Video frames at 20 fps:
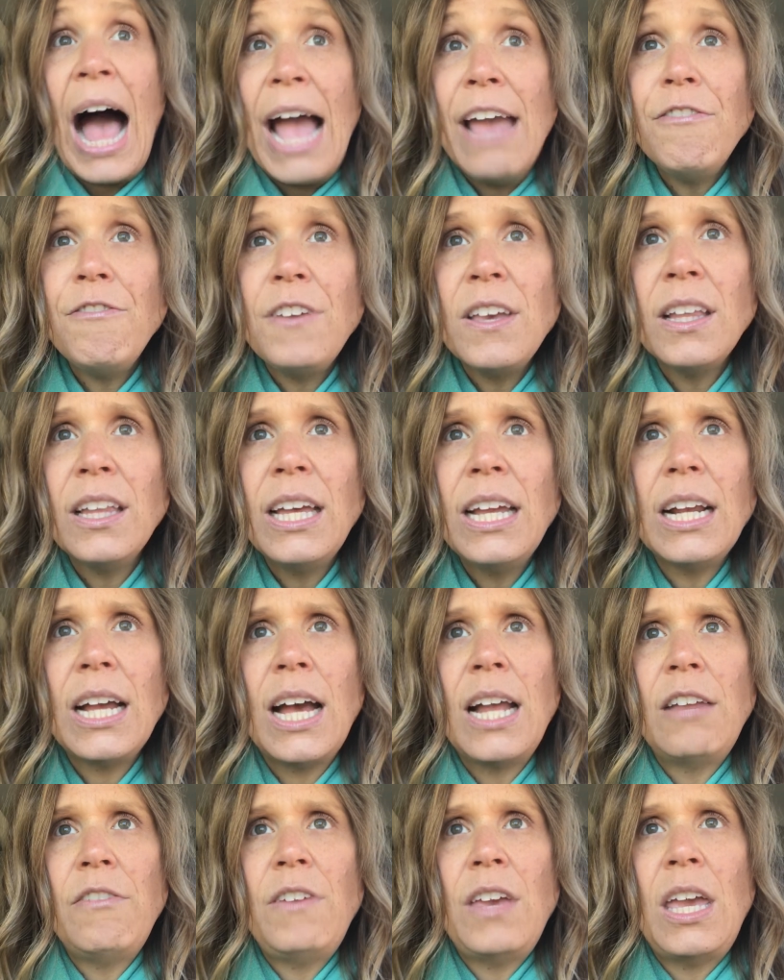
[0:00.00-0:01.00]
I feel it
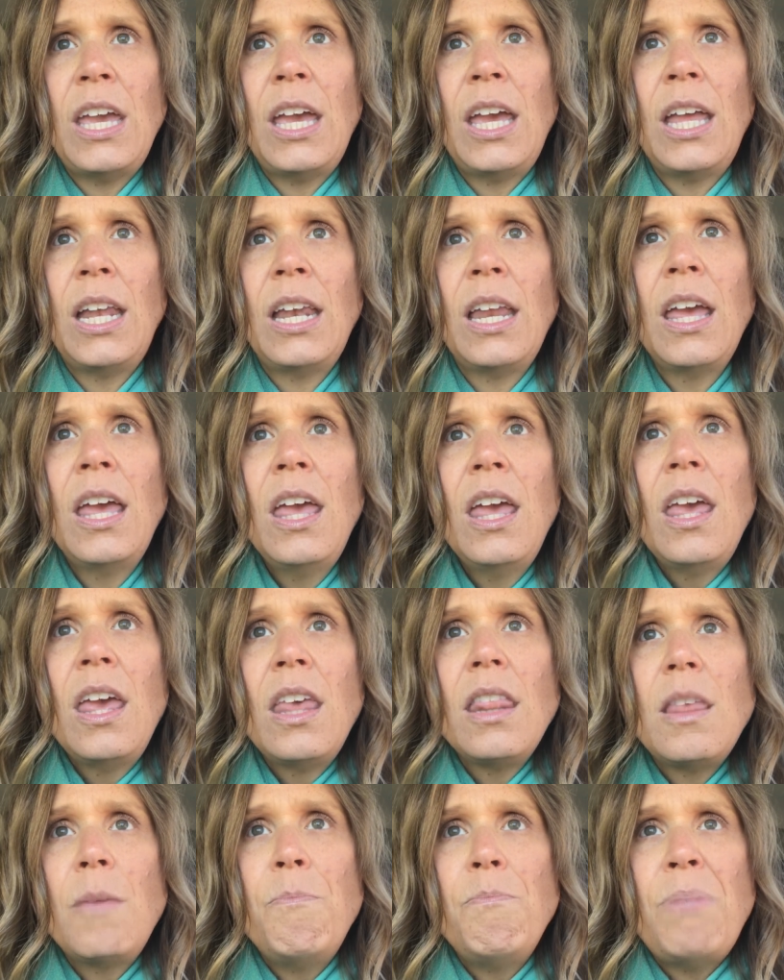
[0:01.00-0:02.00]
kind of in
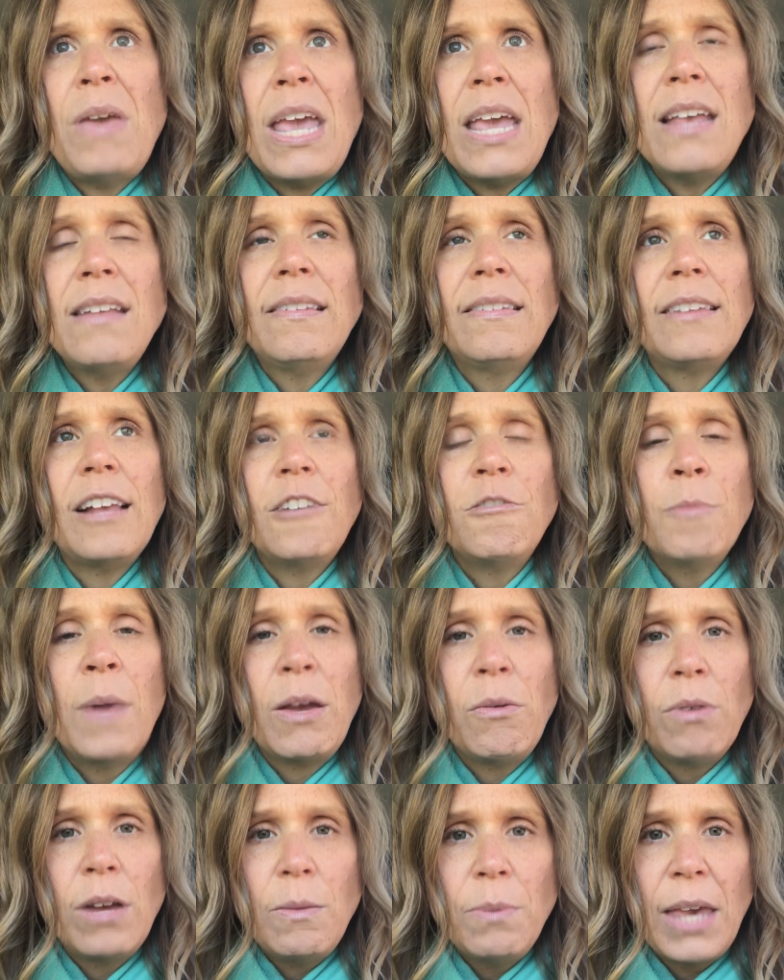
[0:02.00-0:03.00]
the base of
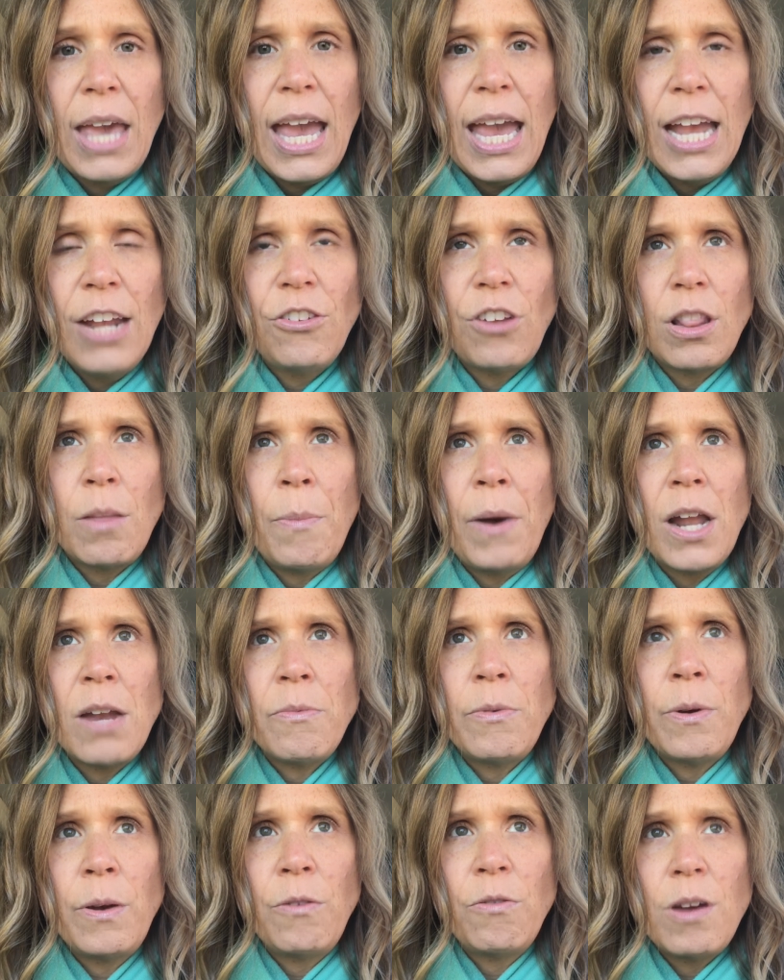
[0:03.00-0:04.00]
my rib cage, at the
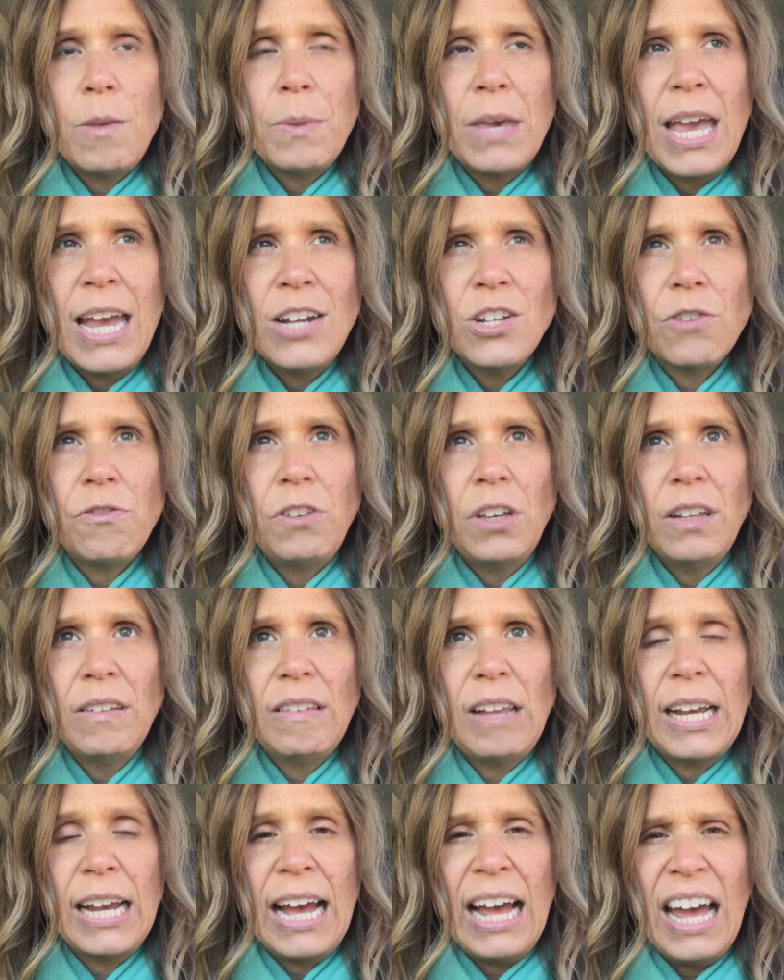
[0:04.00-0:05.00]
bottom of my rib cage. It
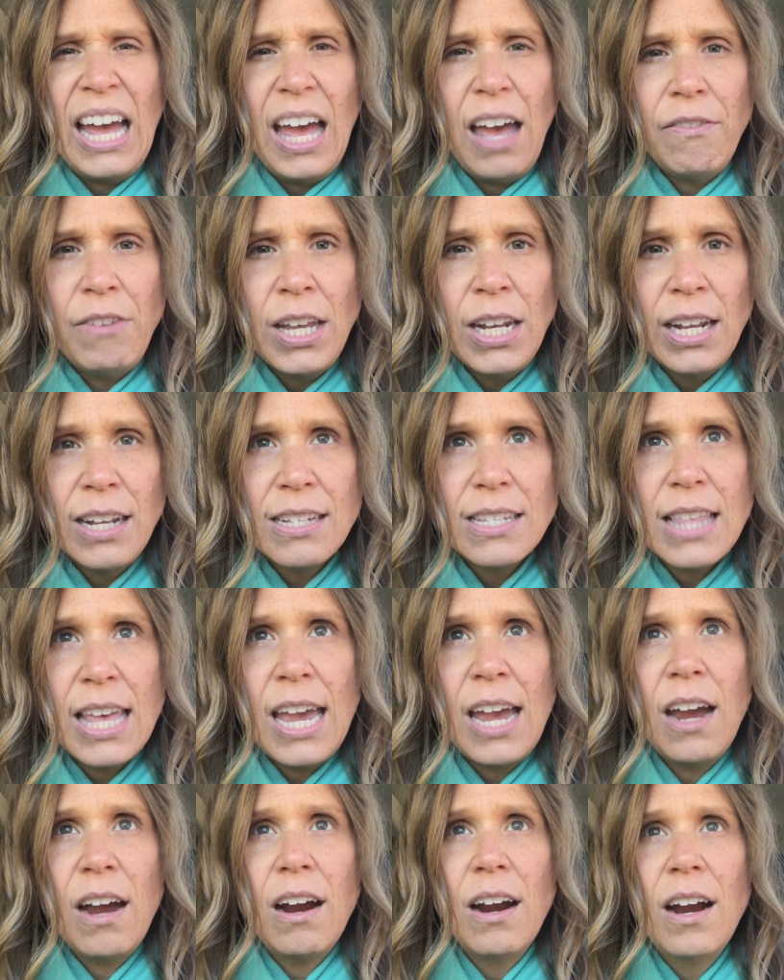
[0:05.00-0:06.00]
feels like a heaviness
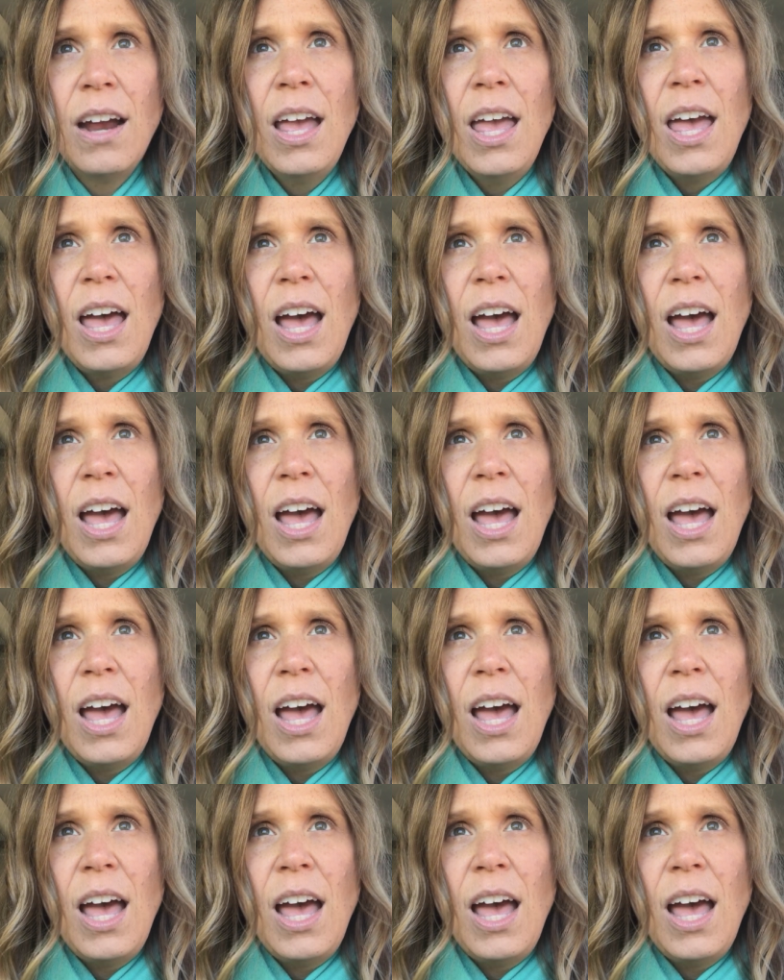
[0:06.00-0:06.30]
there,